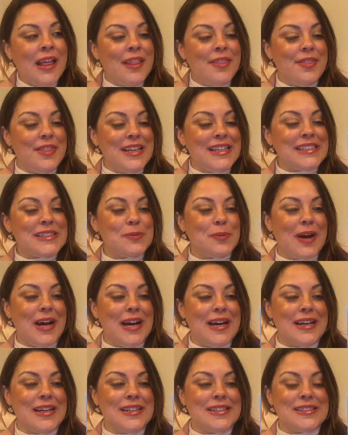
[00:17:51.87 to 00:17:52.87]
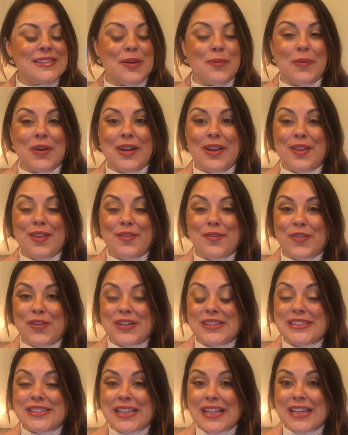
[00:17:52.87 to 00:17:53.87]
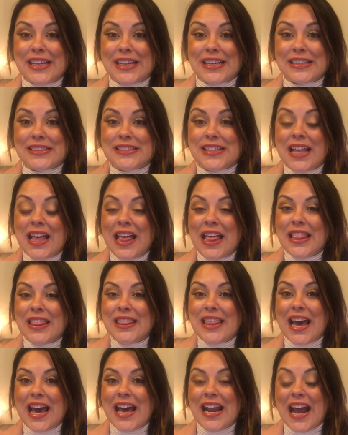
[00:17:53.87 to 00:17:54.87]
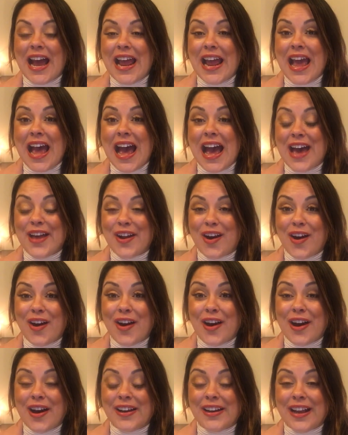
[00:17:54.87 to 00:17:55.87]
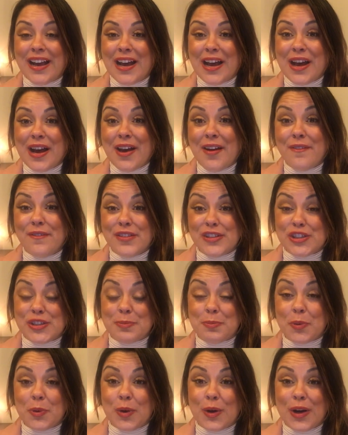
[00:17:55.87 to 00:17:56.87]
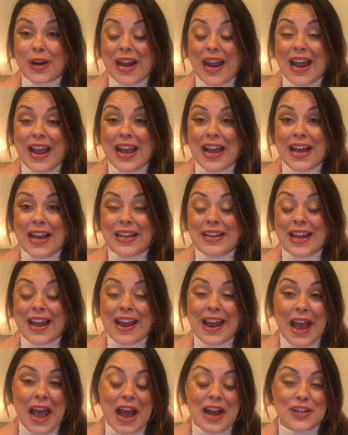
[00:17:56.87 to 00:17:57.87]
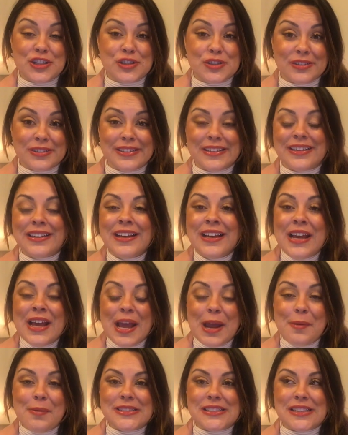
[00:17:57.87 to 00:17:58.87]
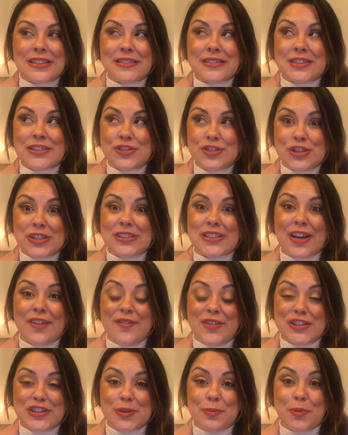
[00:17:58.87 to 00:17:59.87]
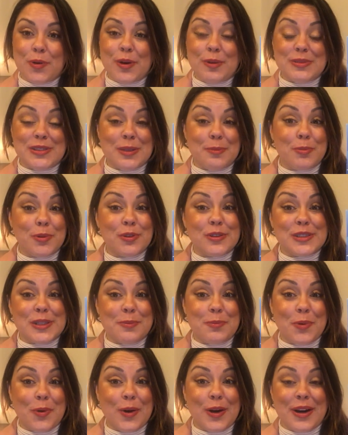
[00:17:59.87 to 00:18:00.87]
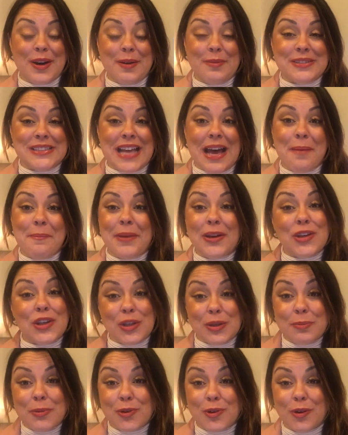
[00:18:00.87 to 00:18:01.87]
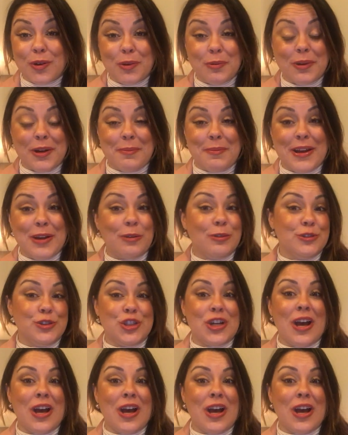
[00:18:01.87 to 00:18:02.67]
This was one of the first things that I had on a vision board, and it wasn't just on a vision board, it was a bulletin board, and it was at my cubicle, one of my old